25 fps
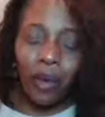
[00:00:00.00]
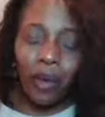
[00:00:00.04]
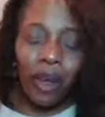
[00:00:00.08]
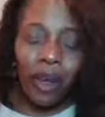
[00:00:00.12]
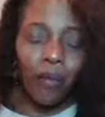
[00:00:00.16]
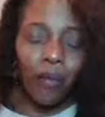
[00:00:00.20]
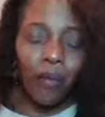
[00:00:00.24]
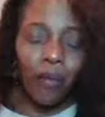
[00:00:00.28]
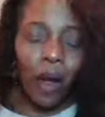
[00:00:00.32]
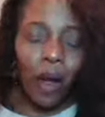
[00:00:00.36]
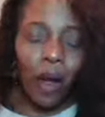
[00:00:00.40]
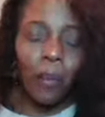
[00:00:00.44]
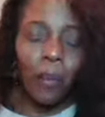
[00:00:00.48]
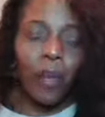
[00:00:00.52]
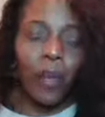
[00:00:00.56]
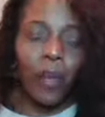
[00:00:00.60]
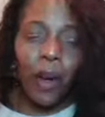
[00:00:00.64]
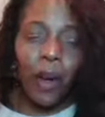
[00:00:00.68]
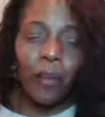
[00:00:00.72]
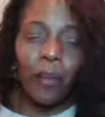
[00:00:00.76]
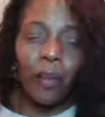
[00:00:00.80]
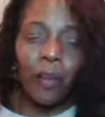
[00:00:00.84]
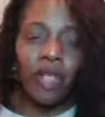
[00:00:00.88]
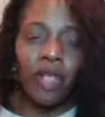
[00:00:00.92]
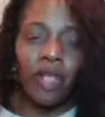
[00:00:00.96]
They're free
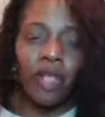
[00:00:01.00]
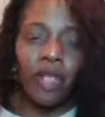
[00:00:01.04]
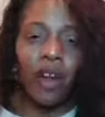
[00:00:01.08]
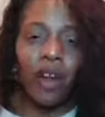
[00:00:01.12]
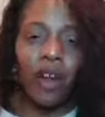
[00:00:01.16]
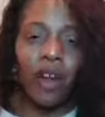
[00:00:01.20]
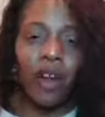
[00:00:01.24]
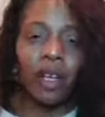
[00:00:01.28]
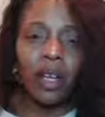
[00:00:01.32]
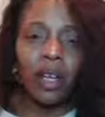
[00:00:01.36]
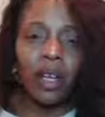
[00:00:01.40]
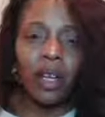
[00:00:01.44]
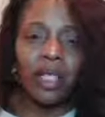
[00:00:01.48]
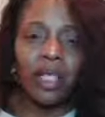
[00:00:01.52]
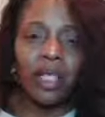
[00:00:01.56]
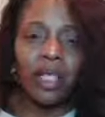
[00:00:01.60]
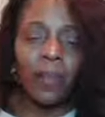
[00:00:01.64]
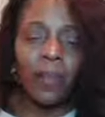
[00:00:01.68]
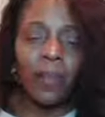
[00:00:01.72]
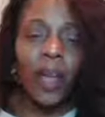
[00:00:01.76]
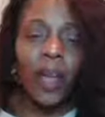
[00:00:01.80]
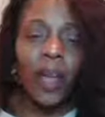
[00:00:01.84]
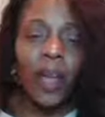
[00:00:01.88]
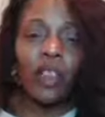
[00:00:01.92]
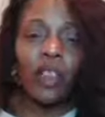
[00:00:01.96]
from worrying.
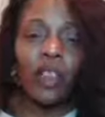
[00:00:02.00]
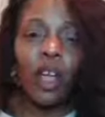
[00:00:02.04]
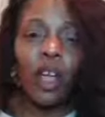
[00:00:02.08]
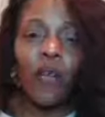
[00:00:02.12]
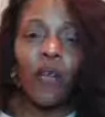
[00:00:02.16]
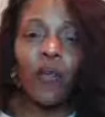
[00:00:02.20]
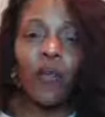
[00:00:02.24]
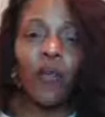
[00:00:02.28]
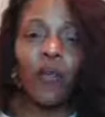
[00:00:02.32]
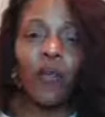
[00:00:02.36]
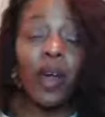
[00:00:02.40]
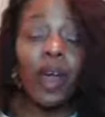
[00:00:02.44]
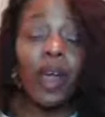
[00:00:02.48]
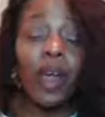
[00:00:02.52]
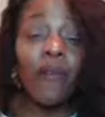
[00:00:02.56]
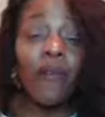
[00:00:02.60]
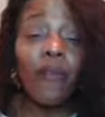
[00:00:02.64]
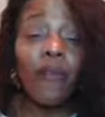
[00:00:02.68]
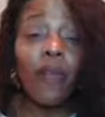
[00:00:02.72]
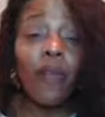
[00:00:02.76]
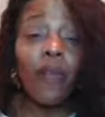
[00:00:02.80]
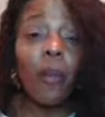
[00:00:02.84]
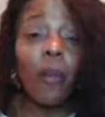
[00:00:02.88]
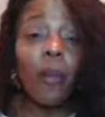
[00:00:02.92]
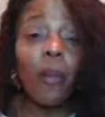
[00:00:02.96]
They're free from
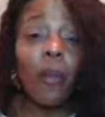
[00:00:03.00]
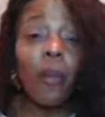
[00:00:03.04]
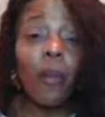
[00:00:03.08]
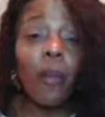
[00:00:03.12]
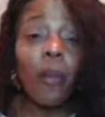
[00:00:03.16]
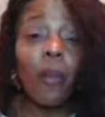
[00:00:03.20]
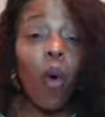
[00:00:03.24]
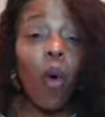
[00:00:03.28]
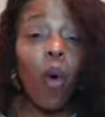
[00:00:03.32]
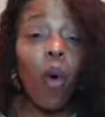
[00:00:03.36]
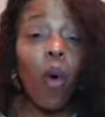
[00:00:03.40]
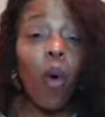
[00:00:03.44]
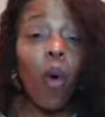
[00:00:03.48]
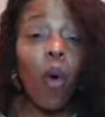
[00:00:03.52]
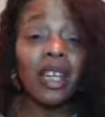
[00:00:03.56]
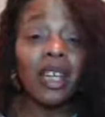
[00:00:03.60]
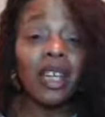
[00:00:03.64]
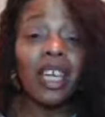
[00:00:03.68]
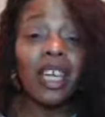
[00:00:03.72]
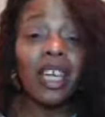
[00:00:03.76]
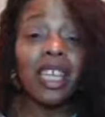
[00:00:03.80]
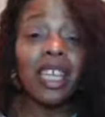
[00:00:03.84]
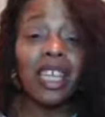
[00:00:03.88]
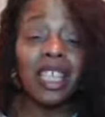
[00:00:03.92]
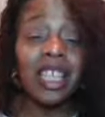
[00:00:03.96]
legalism. They're
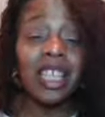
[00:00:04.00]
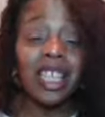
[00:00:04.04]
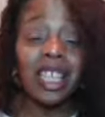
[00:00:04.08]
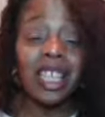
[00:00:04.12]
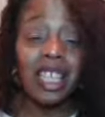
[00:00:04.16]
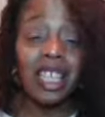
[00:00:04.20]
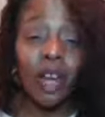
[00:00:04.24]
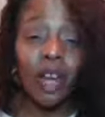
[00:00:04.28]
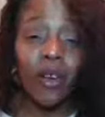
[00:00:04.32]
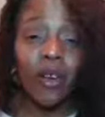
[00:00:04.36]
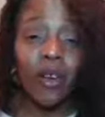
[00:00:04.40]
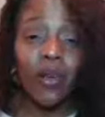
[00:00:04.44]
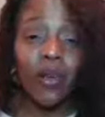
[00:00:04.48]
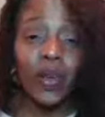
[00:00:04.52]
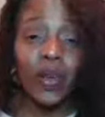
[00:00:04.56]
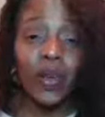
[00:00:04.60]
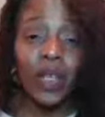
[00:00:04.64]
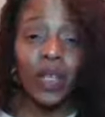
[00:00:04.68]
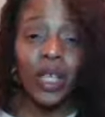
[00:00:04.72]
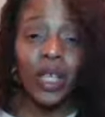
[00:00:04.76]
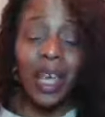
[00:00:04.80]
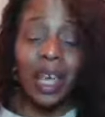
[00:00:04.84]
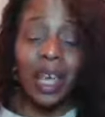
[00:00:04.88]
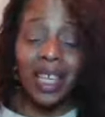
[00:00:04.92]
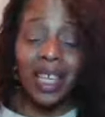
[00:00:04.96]
free from
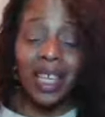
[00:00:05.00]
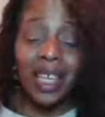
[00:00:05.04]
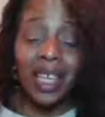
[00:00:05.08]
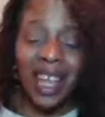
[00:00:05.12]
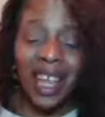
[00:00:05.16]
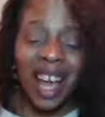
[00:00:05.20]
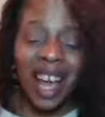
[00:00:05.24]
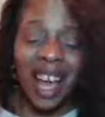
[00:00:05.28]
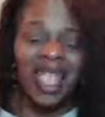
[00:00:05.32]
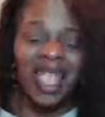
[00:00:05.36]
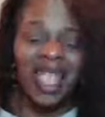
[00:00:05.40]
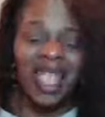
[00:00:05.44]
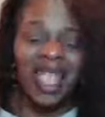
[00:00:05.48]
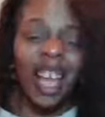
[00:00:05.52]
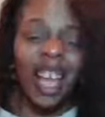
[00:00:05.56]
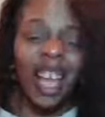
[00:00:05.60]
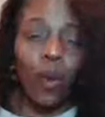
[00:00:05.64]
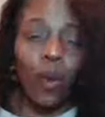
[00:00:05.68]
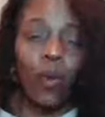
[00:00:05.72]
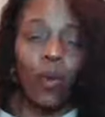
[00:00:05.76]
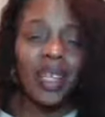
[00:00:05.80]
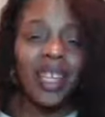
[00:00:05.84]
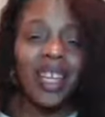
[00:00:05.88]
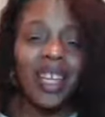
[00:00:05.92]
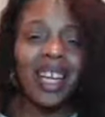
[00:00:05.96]
worldly
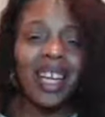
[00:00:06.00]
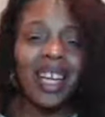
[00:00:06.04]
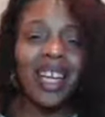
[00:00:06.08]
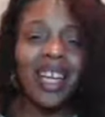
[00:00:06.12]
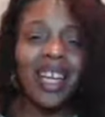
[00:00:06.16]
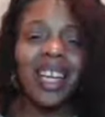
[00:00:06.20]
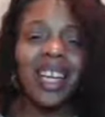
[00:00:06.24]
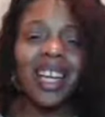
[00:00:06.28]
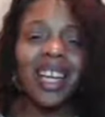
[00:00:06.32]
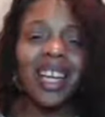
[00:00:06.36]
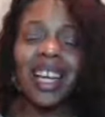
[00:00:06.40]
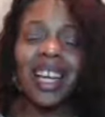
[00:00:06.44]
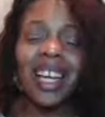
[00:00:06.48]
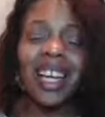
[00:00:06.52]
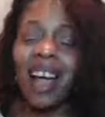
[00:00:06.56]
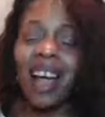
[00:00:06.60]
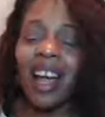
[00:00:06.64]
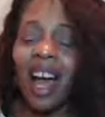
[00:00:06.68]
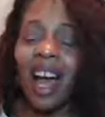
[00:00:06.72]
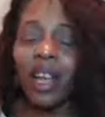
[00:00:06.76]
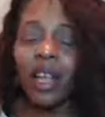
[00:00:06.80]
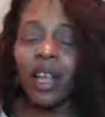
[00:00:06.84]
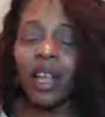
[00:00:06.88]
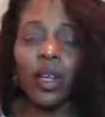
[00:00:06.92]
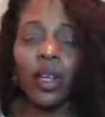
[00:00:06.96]
concerns. Yes,
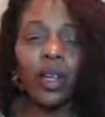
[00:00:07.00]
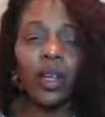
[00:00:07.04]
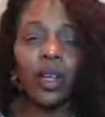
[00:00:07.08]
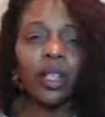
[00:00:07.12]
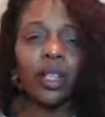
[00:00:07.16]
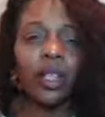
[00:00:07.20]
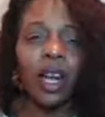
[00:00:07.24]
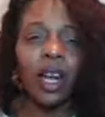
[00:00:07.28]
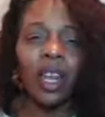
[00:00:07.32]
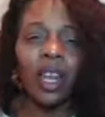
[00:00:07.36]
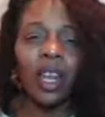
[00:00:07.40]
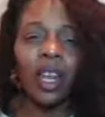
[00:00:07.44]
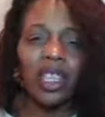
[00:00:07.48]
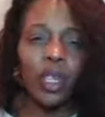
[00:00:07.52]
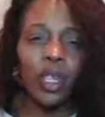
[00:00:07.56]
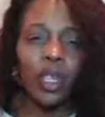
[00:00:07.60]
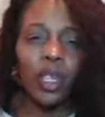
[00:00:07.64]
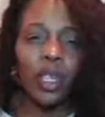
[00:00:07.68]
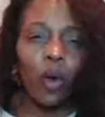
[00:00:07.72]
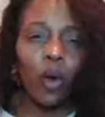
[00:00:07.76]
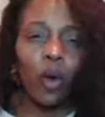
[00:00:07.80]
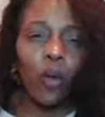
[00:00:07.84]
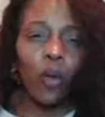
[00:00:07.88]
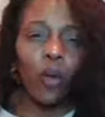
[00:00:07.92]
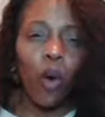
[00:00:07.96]
we decree and
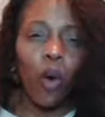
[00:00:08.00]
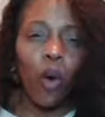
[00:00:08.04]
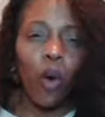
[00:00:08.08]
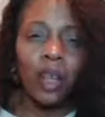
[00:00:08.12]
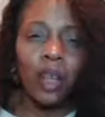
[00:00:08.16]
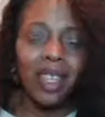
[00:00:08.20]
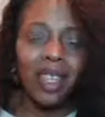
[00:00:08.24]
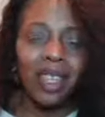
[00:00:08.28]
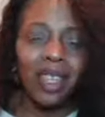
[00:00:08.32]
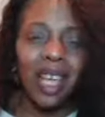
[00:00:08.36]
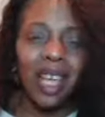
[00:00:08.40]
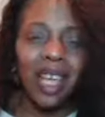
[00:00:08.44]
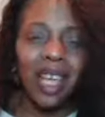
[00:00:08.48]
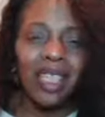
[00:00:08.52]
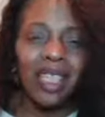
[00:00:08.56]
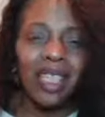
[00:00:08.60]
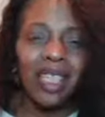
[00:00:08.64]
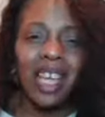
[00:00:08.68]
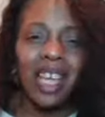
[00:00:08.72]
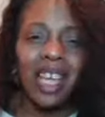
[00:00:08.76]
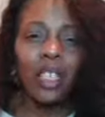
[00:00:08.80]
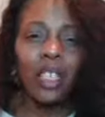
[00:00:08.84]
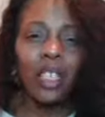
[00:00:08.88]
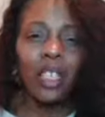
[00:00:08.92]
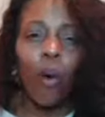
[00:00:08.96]
declare, hallelujah, the
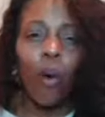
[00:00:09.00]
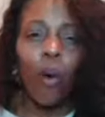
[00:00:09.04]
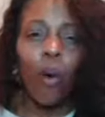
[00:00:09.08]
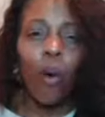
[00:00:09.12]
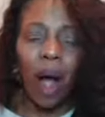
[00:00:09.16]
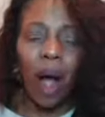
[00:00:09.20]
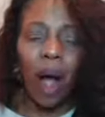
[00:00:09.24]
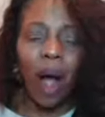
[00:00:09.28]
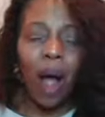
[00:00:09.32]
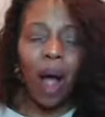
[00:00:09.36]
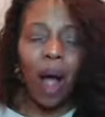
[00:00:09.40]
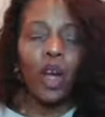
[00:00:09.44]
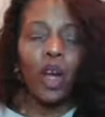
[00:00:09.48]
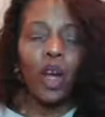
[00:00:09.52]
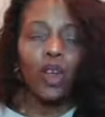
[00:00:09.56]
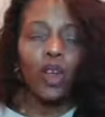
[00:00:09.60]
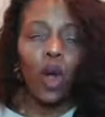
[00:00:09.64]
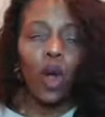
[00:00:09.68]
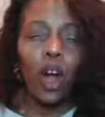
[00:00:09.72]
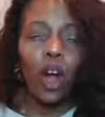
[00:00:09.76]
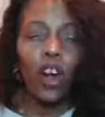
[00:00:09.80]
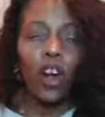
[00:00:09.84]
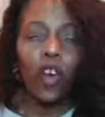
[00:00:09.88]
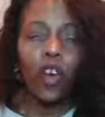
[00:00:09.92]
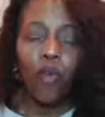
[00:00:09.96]
lust of worldly
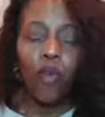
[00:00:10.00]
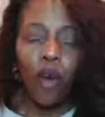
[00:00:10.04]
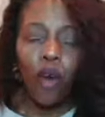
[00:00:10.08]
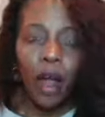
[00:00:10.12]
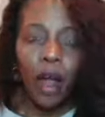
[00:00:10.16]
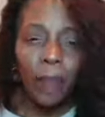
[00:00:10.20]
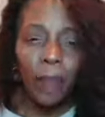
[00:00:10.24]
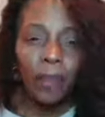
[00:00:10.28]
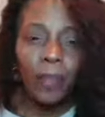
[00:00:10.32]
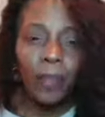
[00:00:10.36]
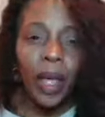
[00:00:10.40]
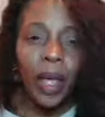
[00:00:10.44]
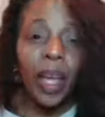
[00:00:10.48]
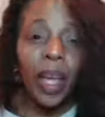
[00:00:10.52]
things has no